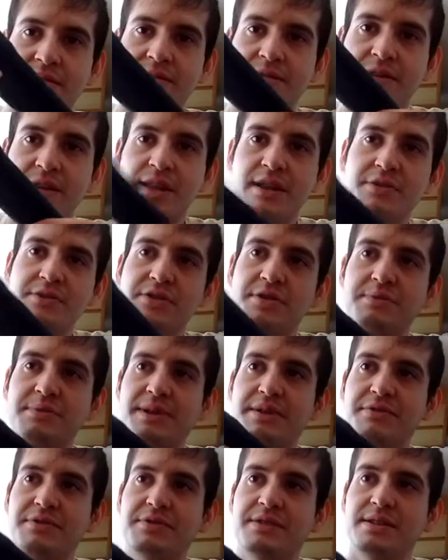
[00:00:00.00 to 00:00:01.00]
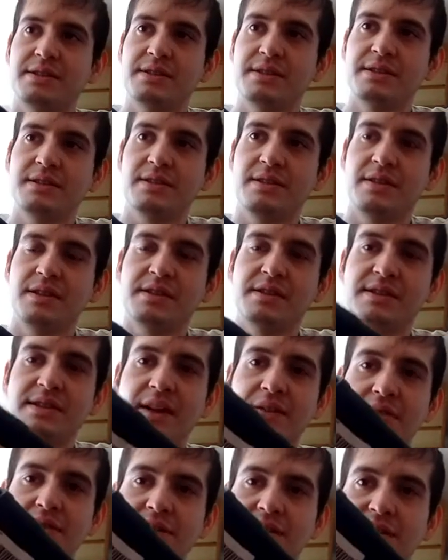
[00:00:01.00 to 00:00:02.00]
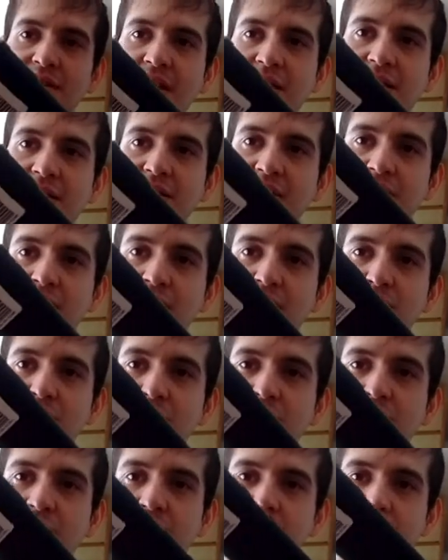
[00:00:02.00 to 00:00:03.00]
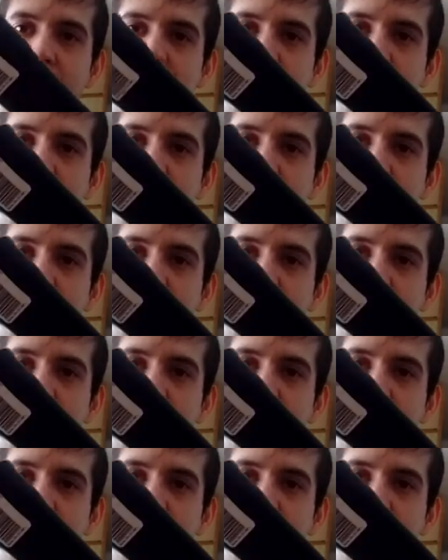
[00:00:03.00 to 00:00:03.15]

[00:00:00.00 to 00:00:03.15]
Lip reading: So yeah, there's some differences. This is definitely stainless steel, which is